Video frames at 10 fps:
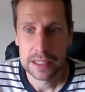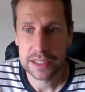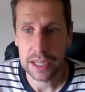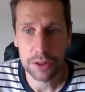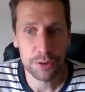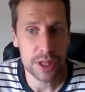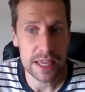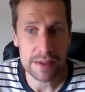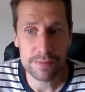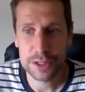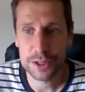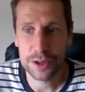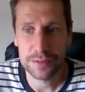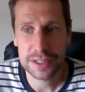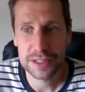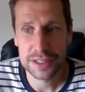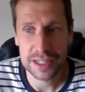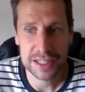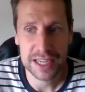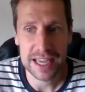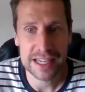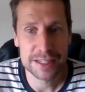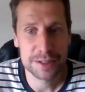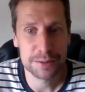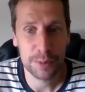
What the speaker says: sitting through the evening services as kids,